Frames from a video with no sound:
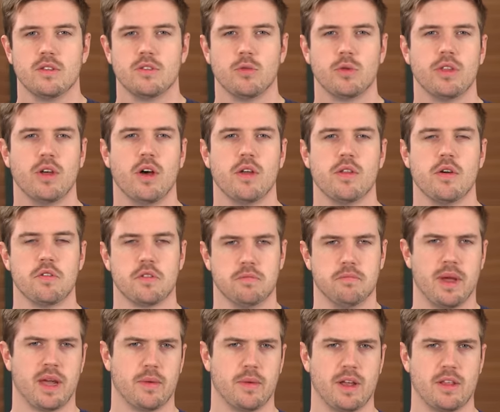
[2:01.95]
So with all those
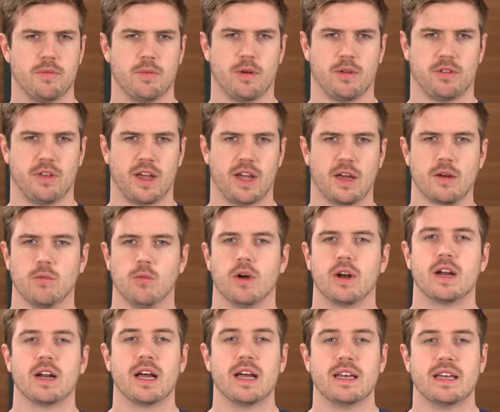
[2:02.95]
megabytes per second, what
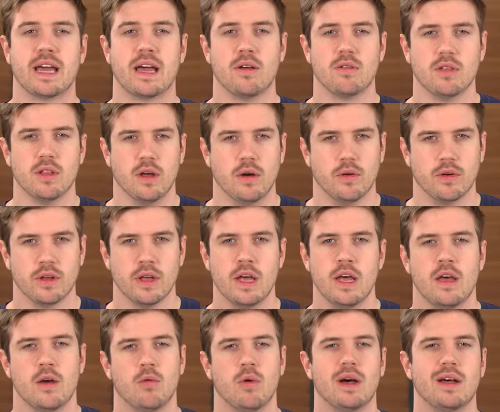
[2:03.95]
did I download?
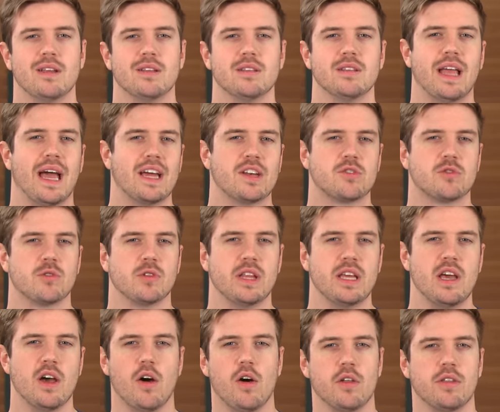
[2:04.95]
Well,
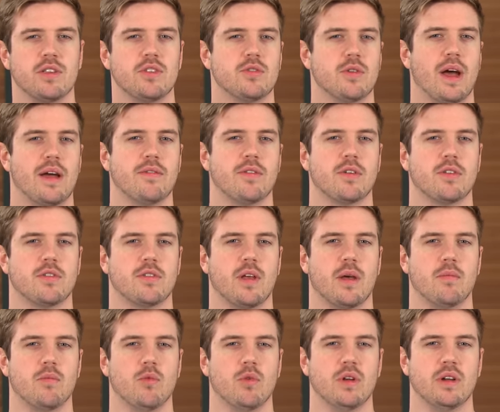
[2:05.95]
naturally, all the drivers
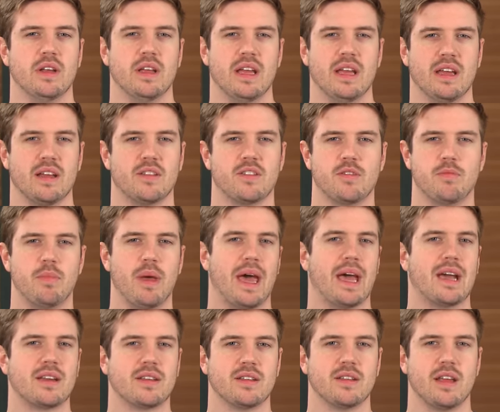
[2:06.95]
some would
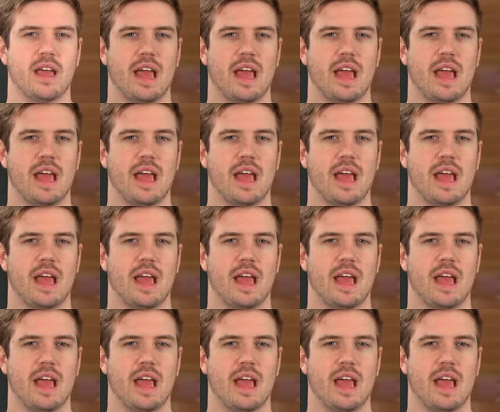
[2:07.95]
expect,